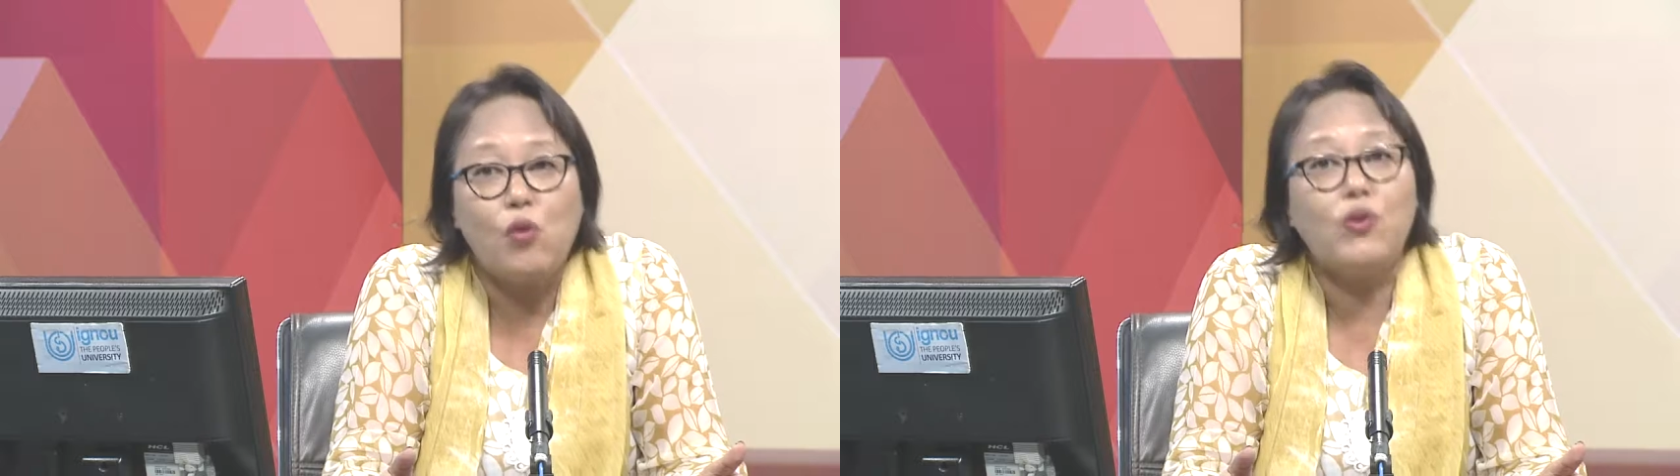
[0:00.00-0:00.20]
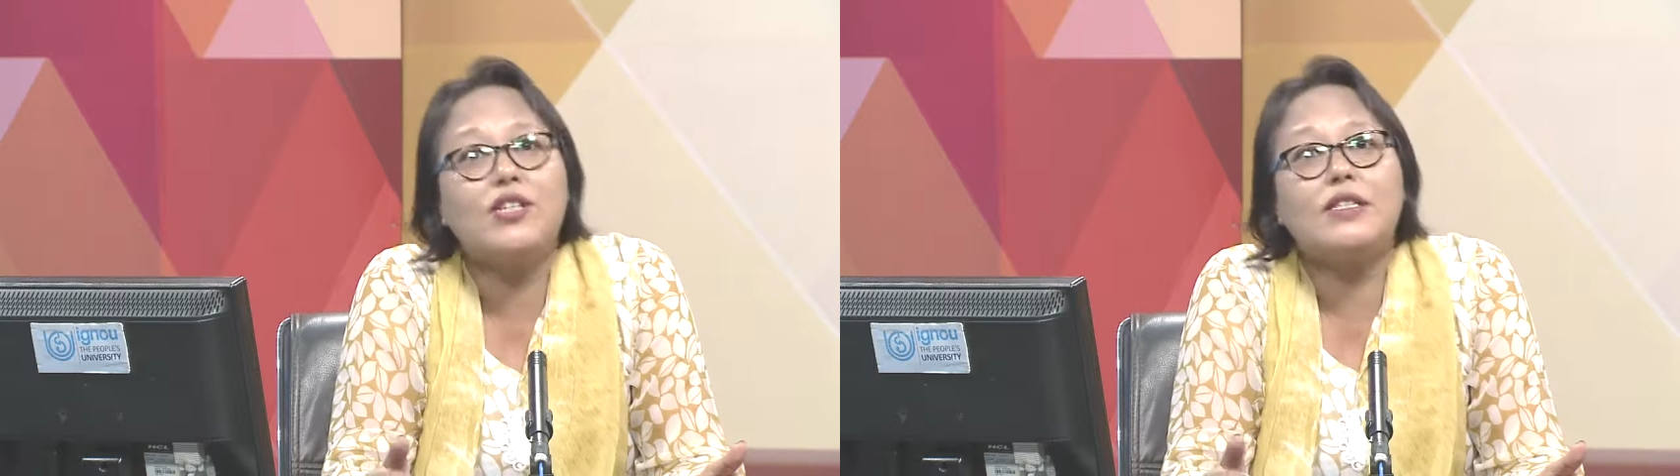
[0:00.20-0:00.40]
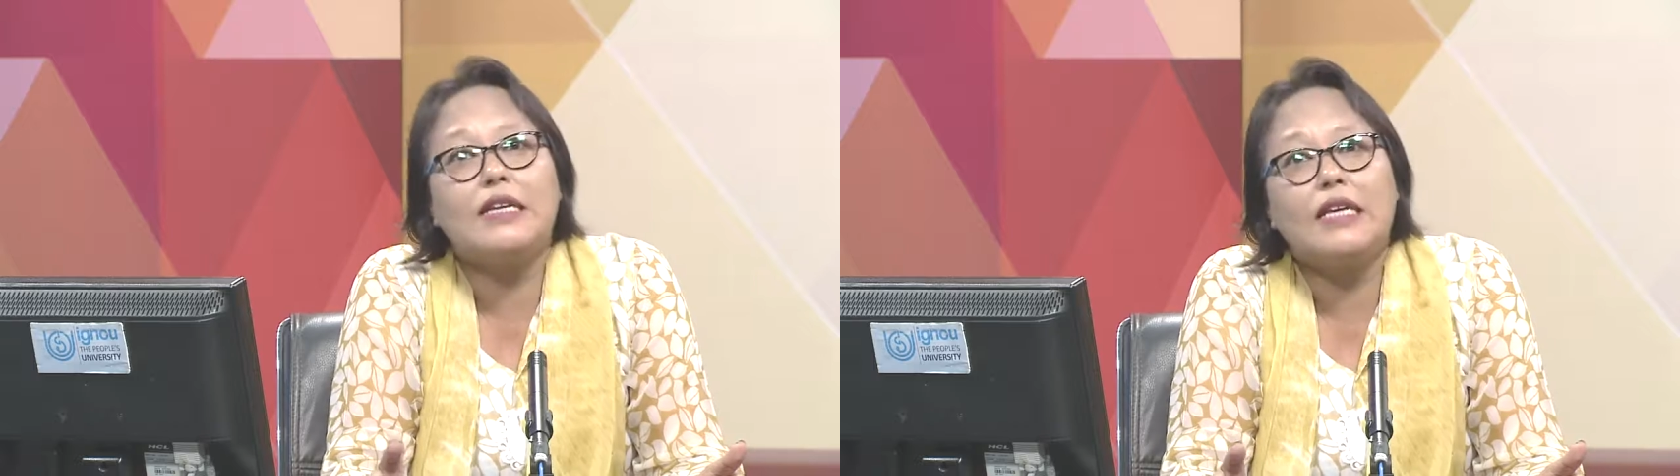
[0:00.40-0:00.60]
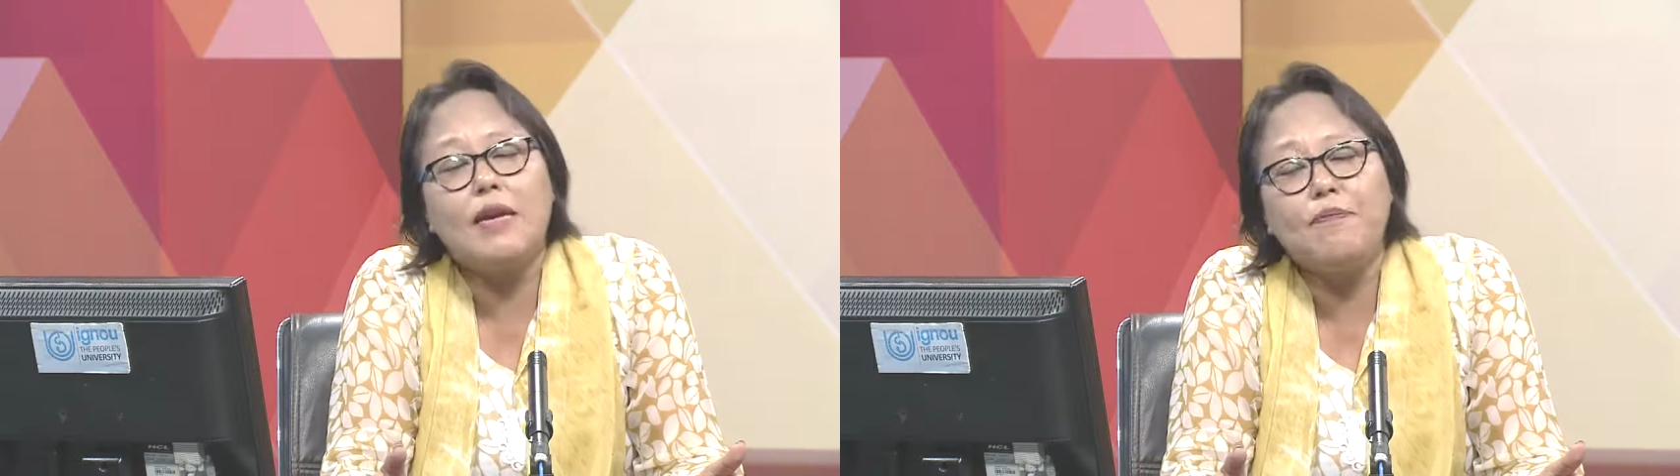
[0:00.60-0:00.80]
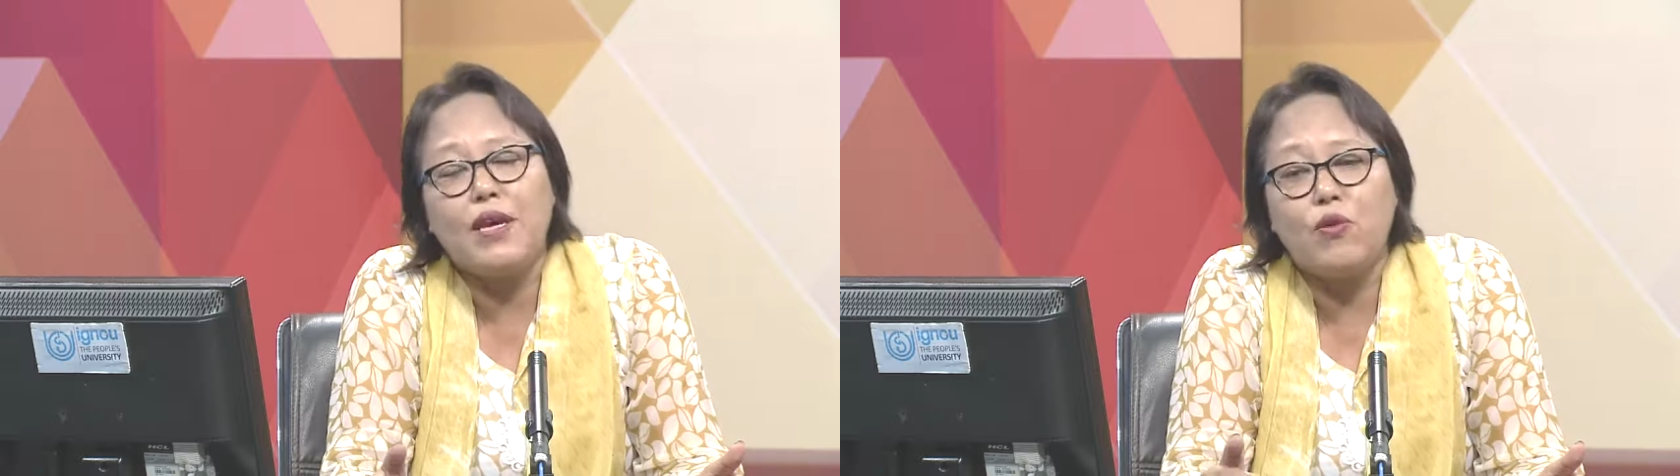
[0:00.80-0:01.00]
which is in
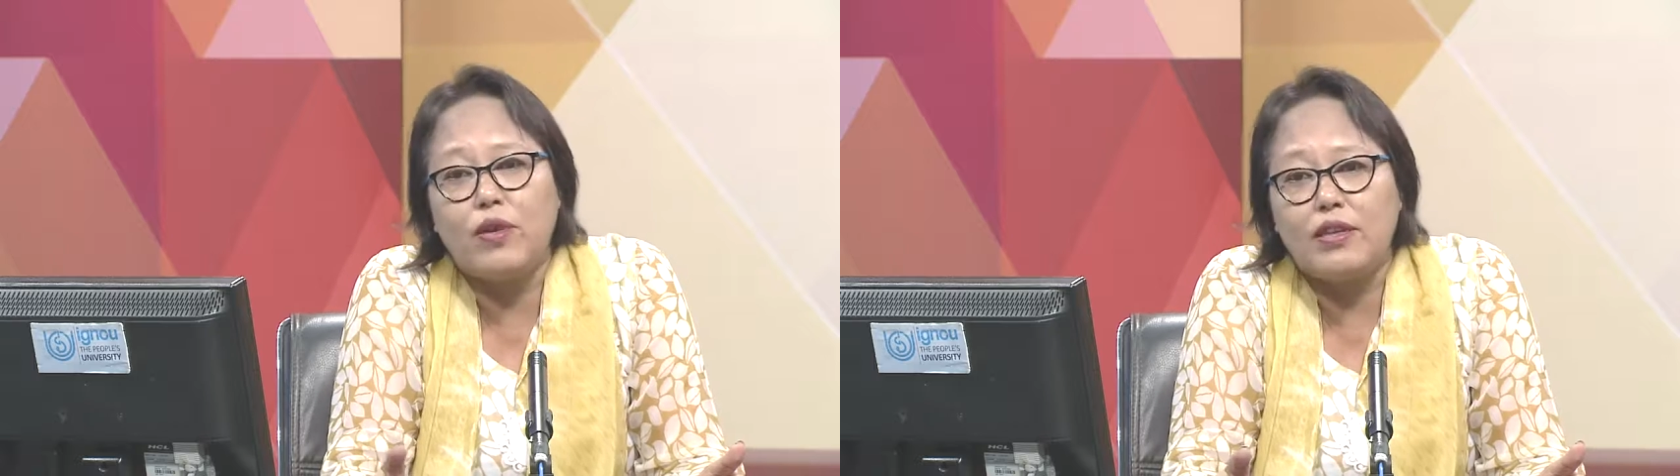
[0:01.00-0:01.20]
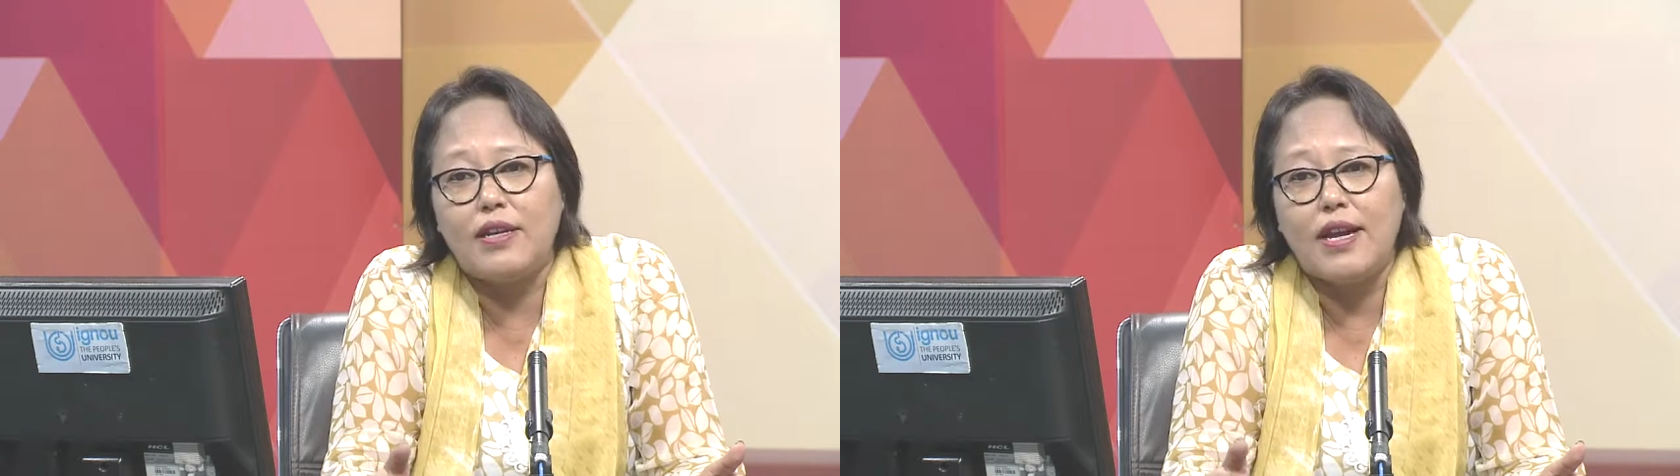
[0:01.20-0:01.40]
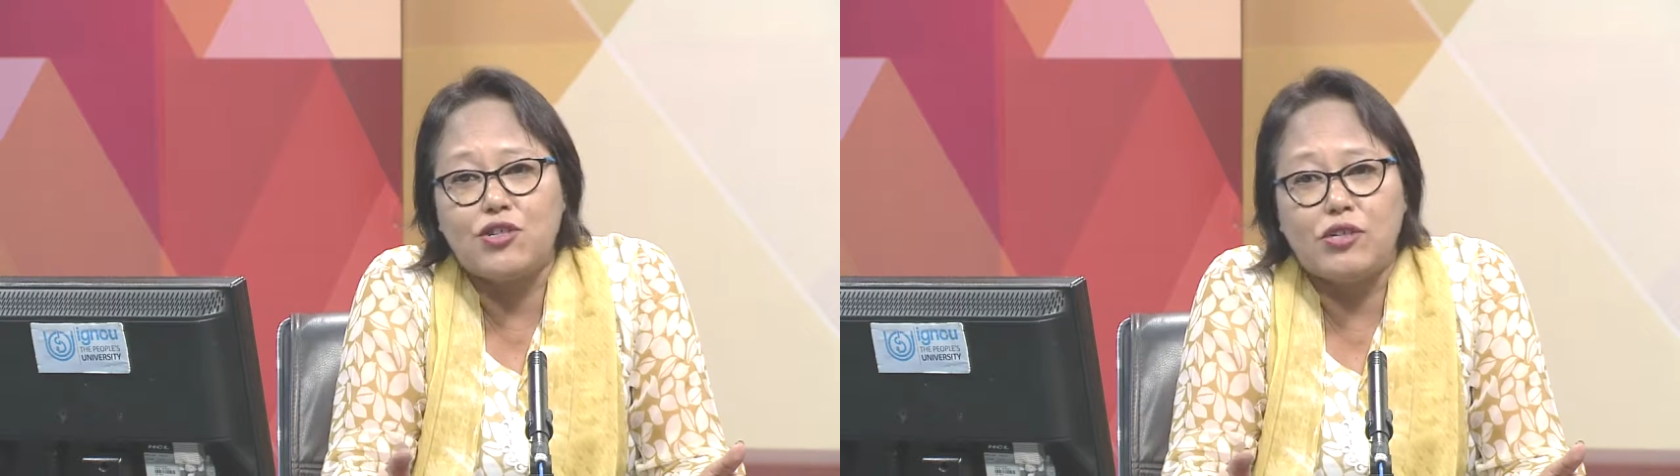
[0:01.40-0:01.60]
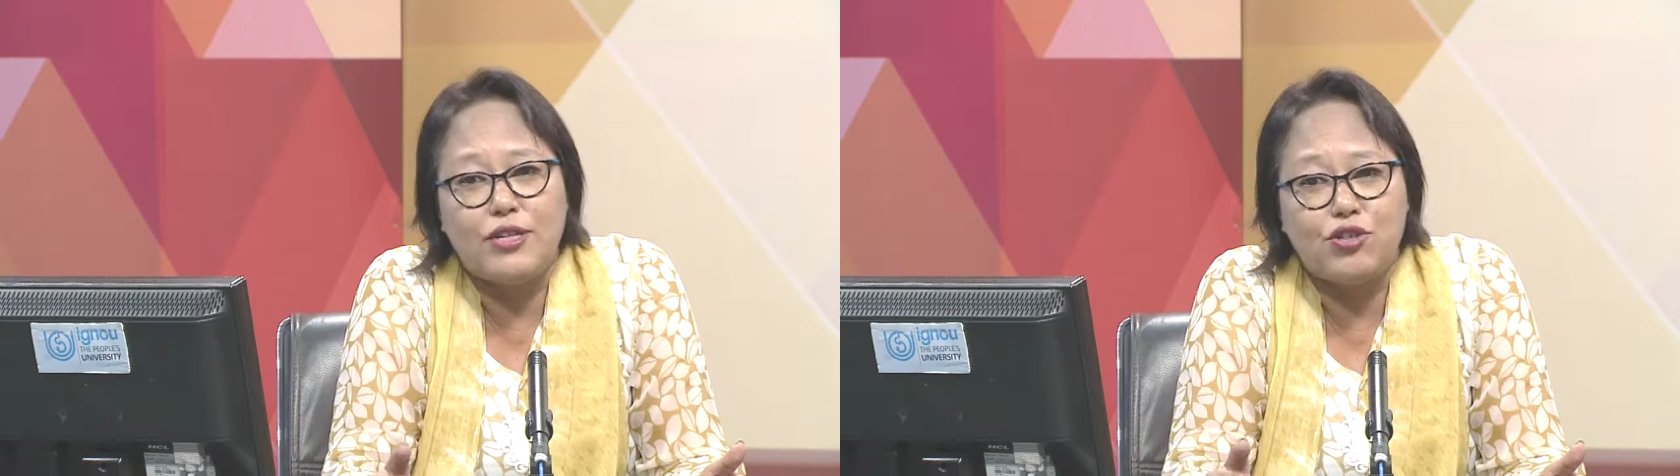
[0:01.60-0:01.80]
keeping with the national